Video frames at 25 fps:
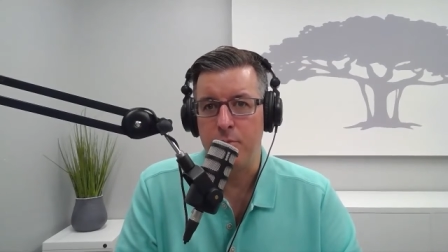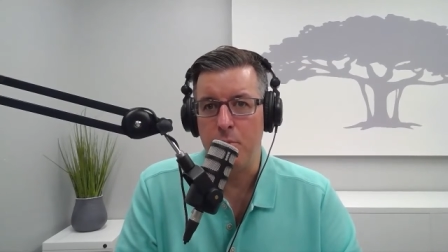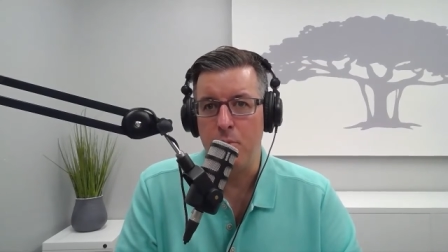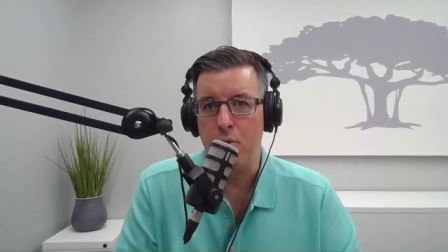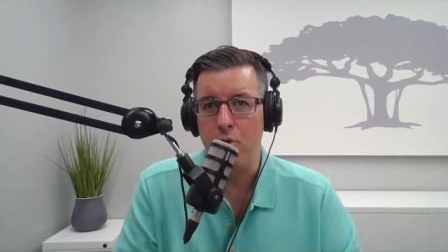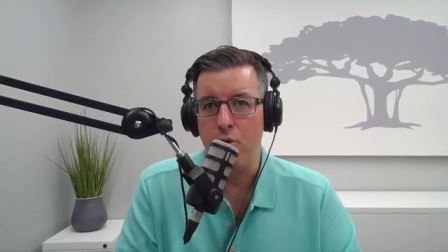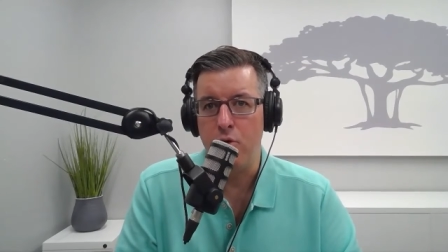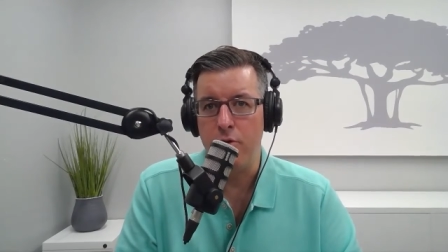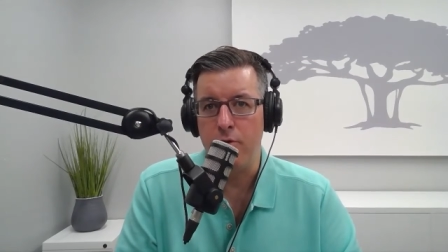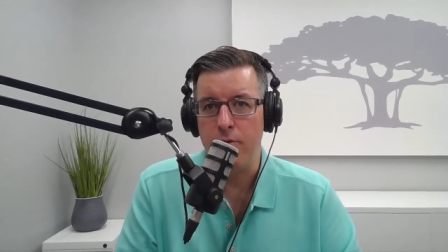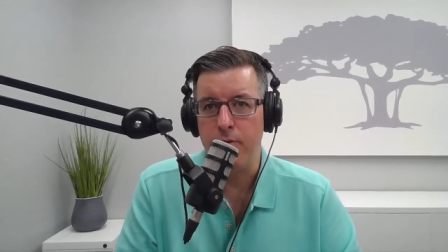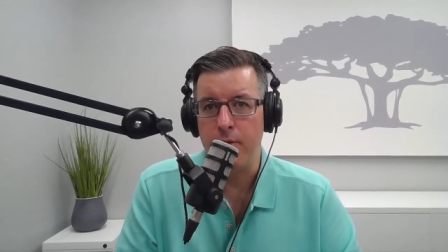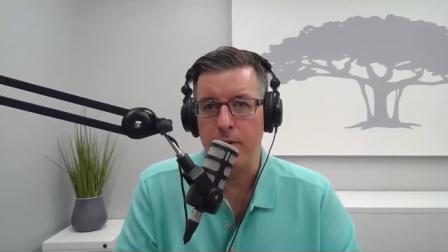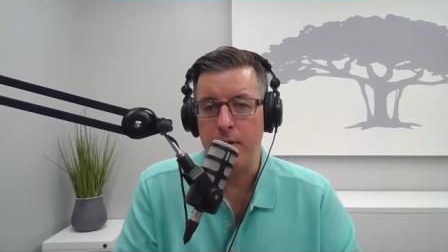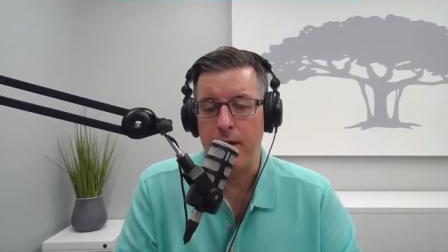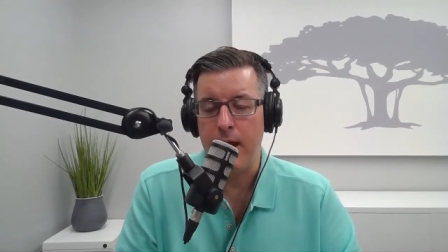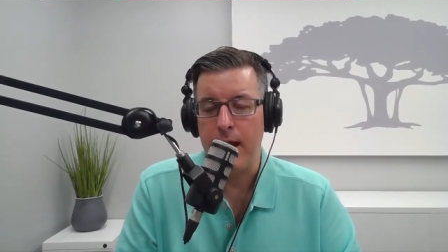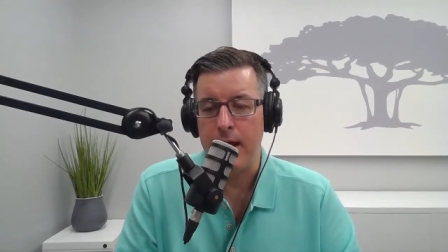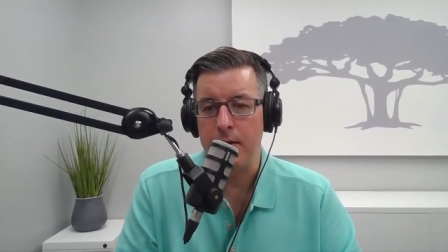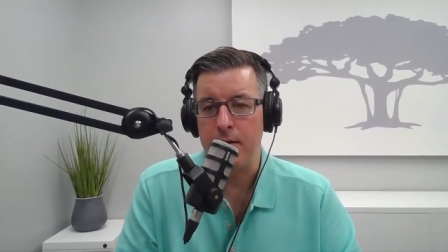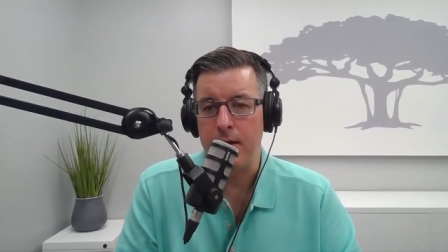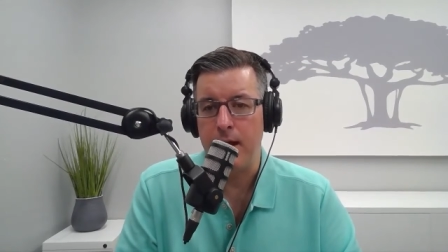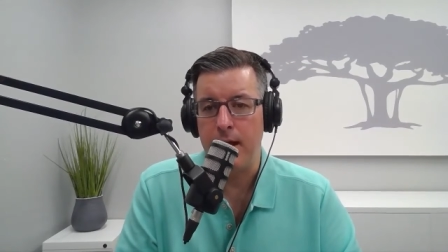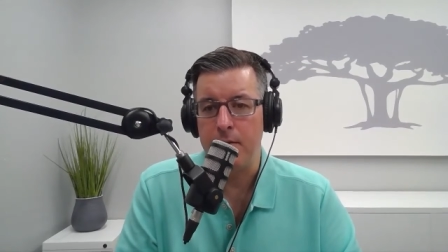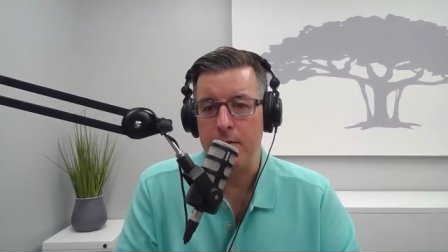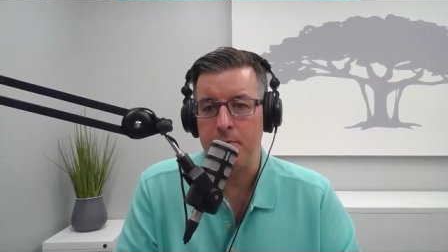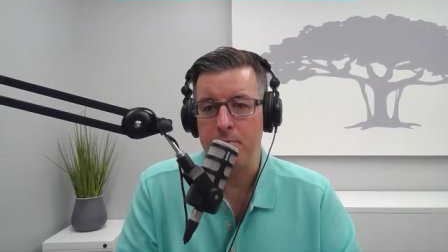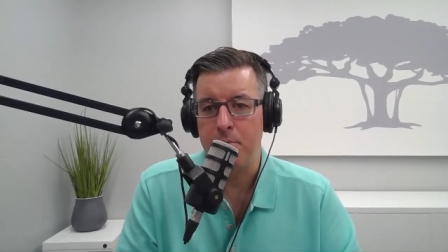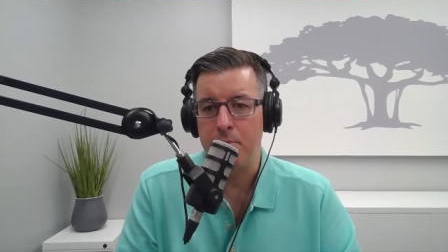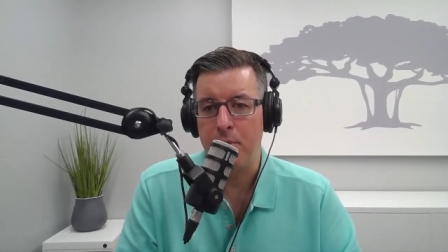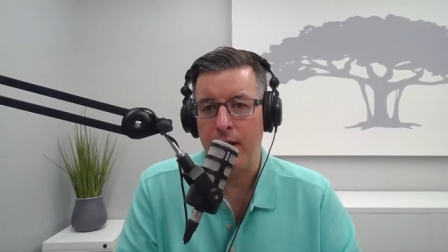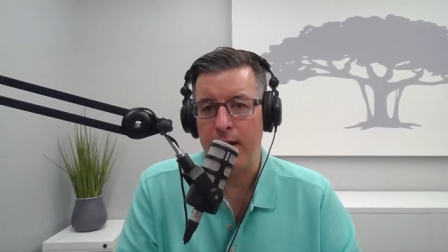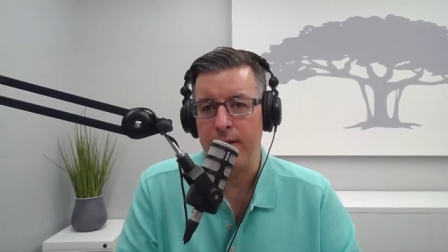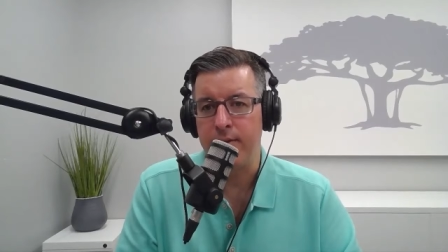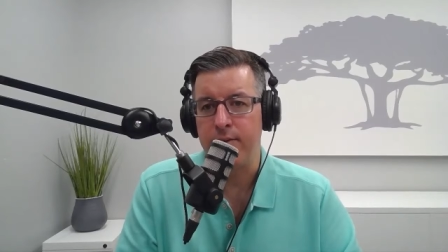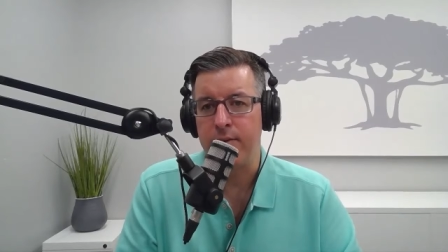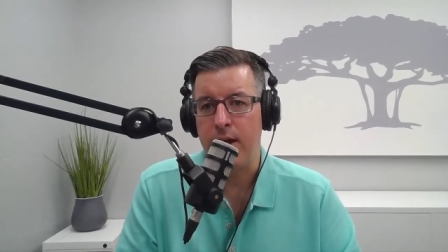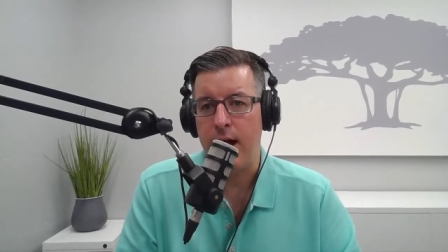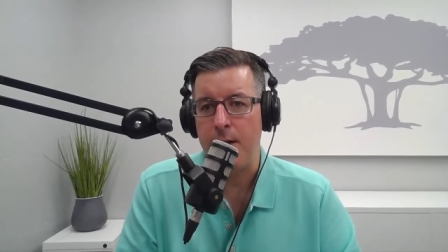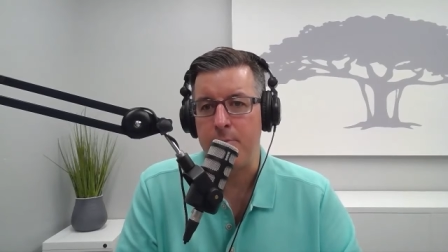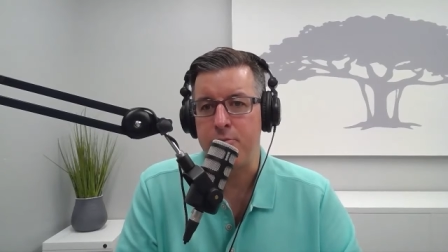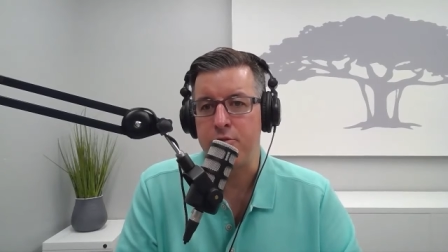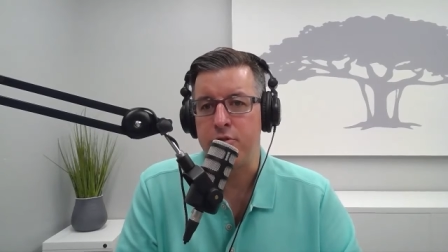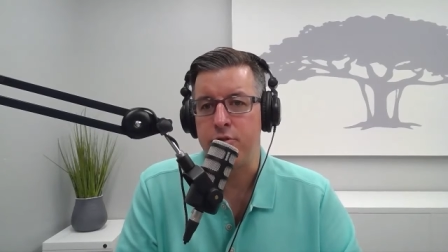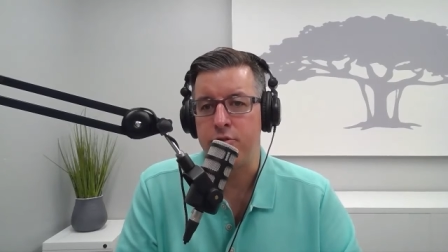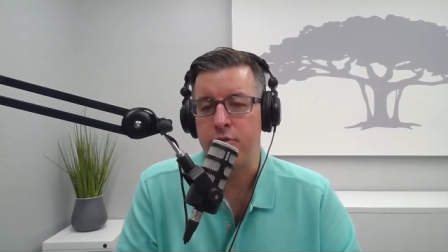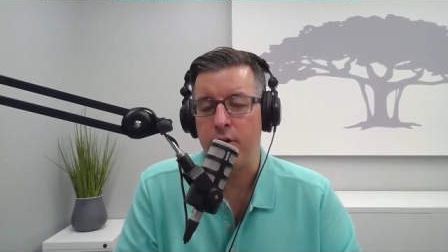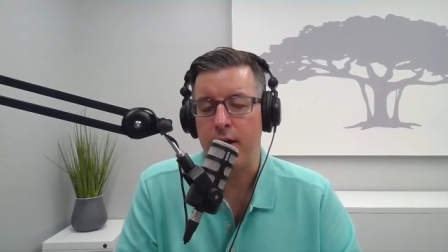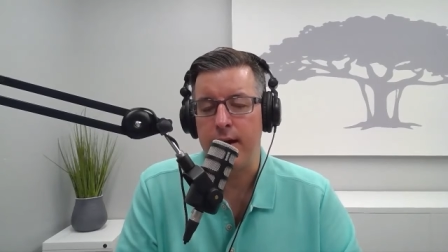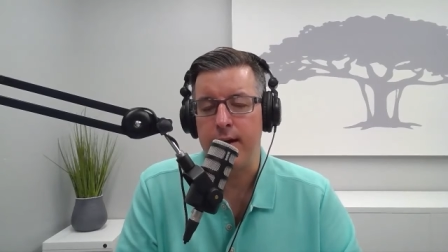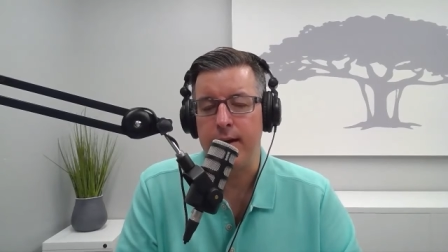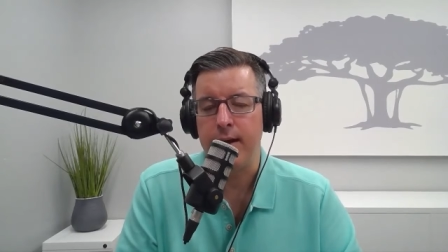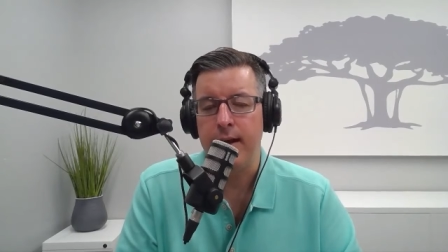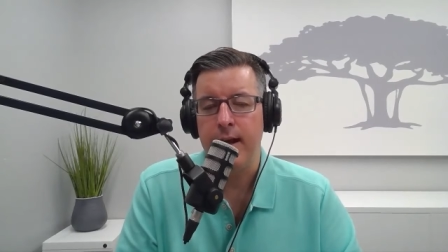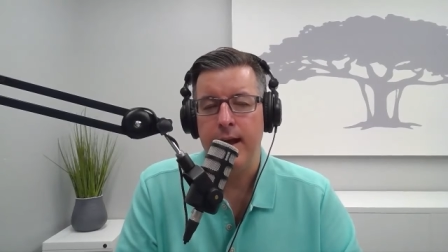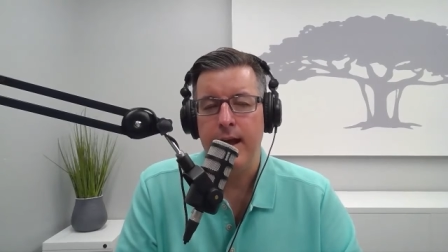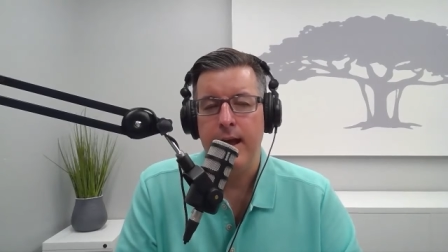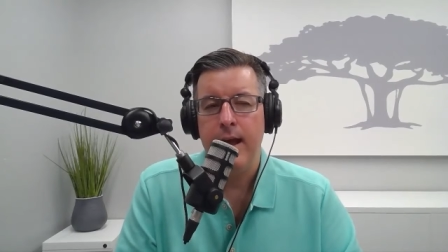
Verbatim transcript: to move and, and, and place an option trade.